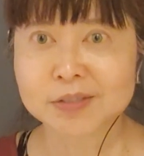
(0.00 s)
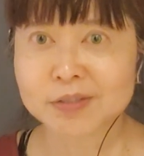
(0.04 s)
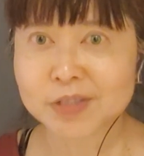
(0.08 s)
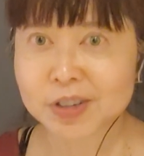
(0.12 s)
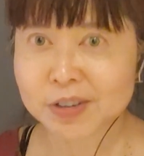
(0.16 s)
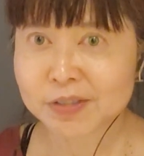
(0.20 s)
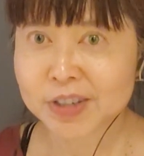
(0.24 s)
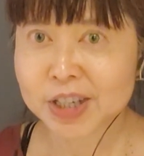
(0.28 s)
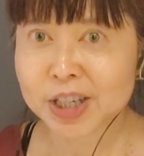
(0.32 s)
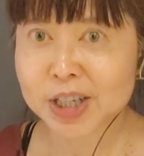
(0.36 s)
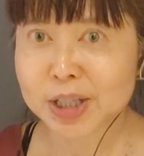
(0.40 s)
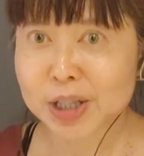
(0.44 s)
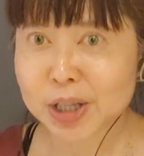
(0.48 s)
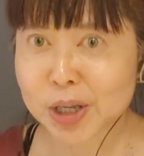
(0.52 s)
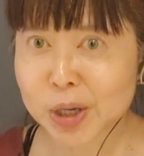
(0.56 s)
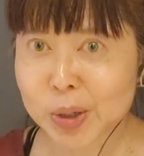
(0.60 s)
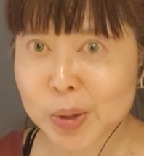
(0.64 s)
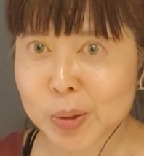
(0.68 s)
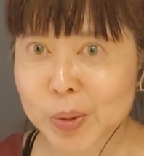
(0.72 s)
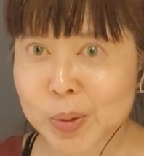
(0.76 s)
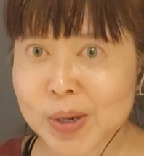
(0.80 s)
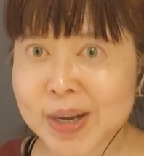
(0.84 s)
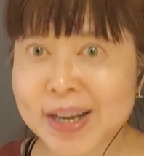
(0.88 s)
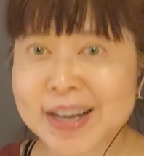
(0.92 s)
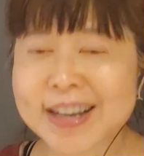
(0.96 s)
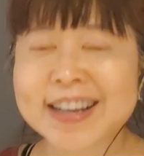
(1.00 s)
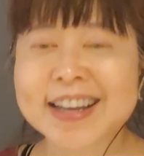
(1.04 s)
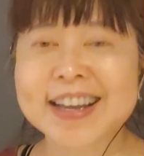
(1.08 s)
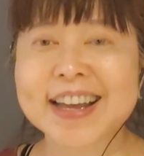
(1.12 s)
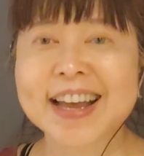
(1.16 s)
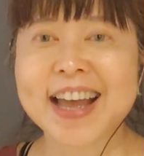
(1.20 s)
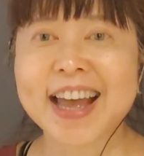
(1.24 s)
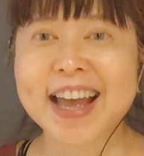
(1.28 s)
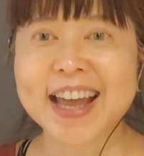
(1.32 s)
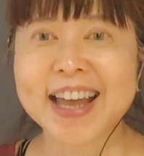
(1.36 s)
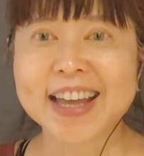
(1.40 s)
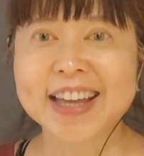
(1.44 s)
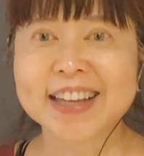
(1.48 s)
Vivian Loh,
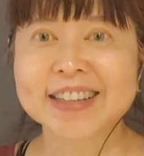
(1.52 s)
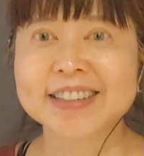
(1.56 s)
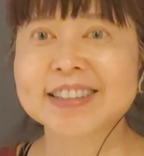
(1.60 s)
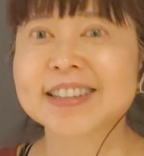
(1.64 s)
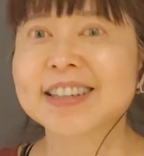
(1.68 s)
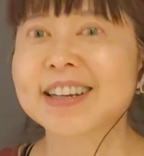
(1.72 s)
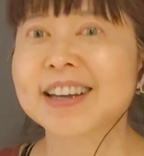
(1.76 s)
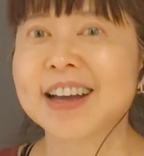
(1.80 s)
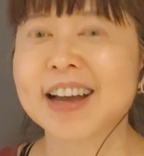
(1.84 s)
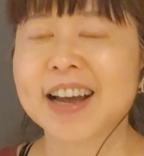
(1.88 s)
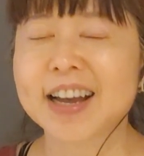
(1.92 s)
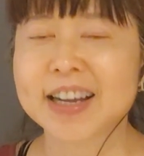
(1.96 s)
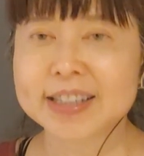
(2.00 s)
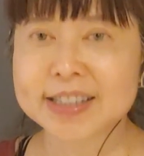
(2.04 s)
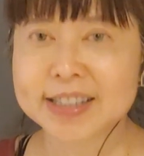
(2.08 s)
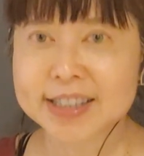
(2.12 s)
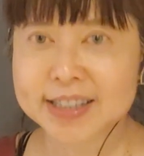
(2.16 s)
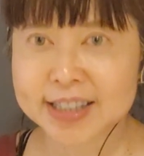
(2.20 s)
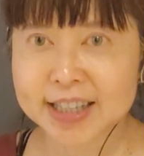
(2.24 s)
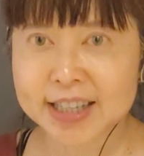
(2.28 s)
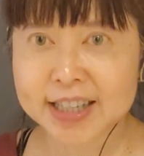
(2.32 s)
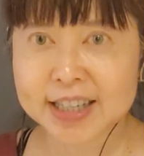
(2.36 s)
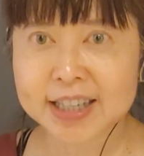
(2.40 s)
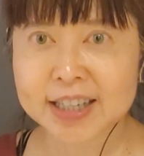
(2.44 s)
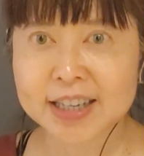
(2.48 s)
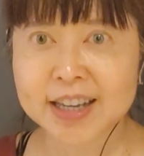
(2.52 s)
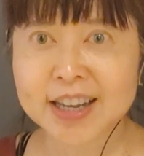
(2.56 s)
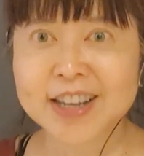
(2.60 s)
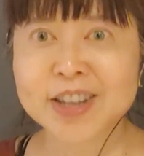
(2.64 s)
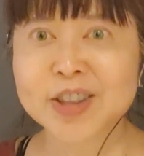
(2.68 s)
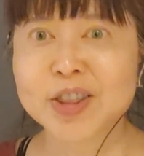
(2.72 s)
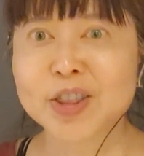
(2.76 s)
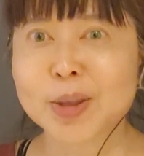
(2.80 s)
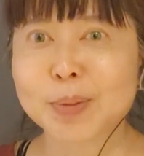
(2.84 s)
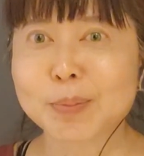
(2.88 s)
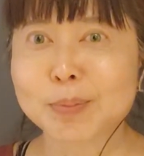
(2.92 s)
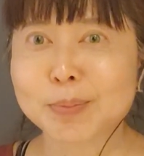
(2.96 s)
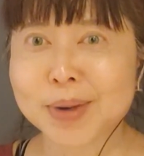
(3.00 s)
and I sing
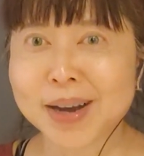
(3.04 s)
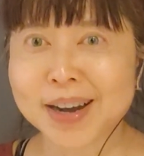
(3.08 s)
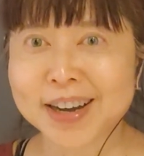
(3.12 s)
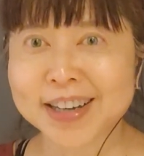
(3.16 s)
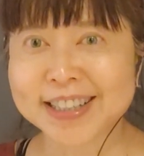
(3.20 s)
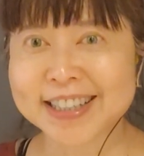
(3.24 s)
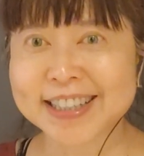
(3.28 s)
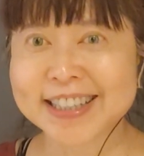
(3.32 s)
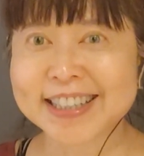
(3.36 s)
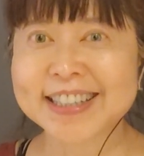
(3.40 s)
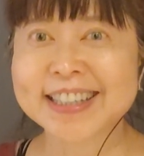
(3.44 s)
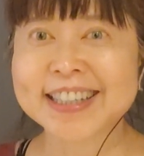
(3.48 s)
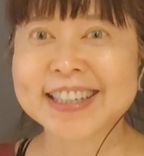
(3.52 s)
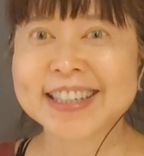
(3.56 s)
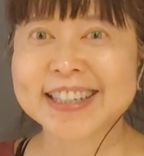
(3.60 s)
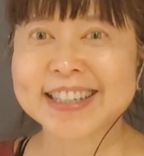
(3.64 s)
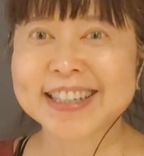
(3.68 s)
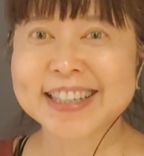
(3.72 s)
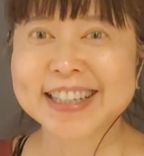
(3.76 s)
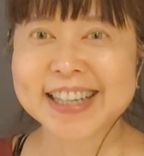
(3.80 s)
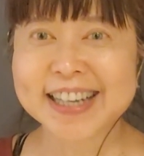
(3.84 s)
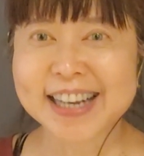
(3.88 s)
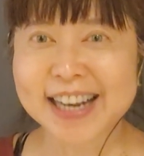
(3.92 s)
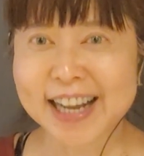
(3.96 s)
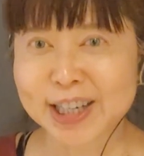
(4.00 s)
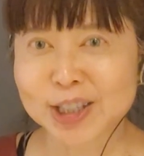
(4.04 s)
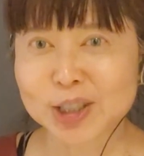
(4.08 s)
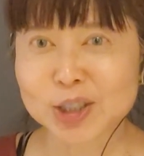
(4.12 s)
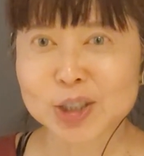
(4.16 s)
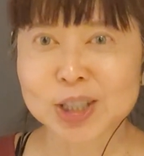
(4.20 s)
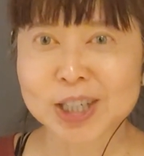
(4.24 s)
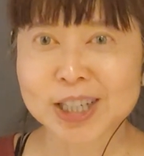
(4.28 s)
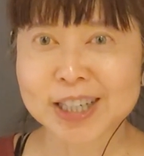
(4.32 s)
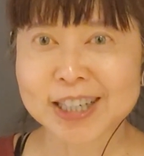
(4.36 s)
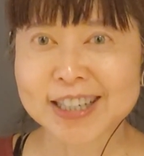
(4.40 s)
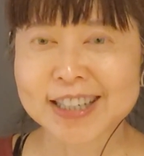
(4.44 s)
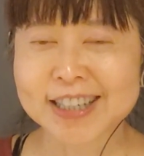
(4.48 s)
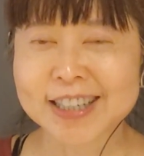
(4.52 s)
the body
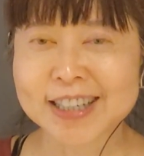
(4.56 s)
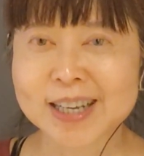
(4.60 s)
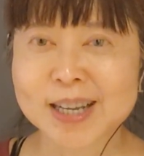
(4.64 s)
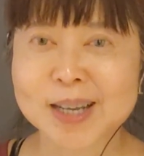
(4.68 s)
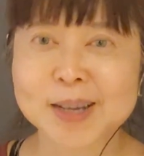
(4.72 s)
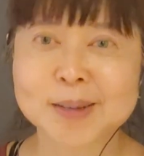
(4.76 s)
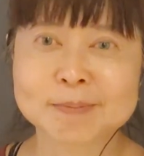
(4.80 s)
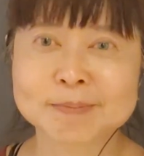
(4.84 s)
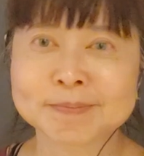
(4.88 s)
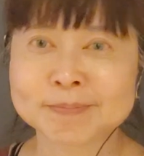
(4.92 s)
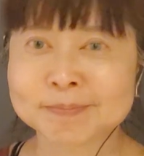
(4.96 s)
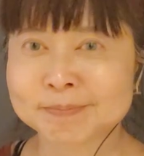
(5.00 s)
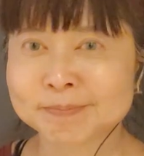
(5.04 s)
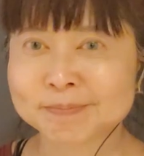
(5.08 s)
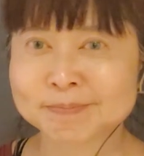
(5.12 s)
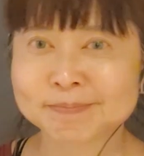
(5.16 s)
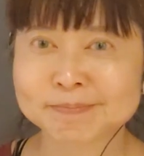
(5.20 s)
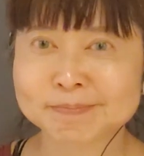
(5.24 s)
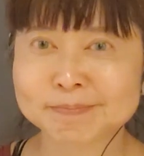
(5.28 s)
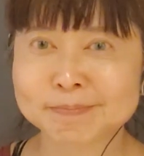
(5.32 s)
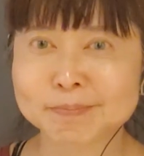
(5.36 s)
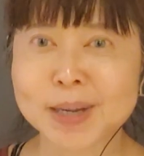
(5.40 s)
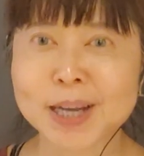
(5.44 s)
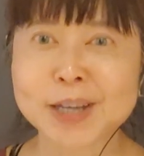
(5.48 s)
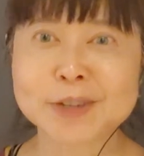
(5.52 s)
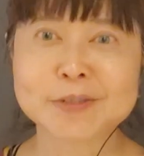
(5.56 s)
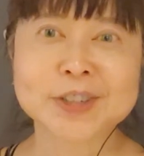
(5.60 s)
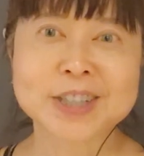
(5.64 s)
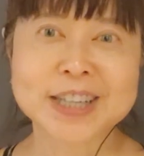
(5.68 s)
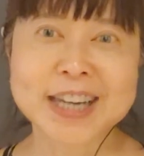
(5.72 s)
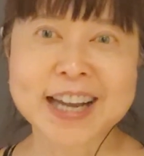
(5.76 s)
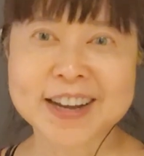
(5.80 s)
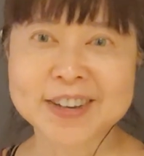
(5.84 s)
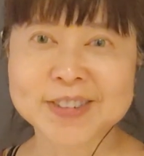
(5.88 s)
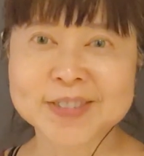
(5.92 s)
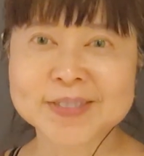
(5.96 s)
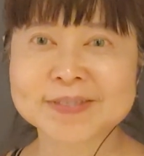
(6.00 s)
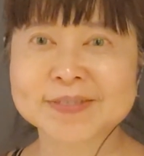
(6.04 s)
electric. Bye for
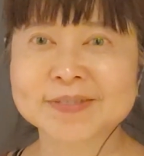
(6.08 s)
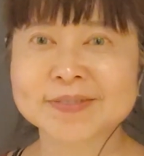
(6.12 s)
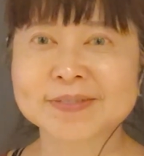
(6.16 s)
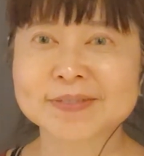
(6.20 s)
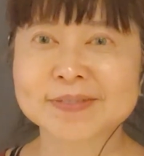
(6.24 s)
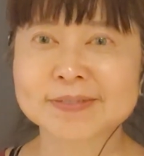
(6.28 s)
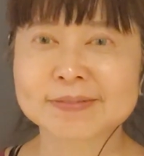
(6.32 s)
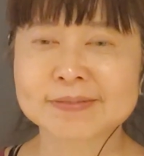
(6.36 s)
now.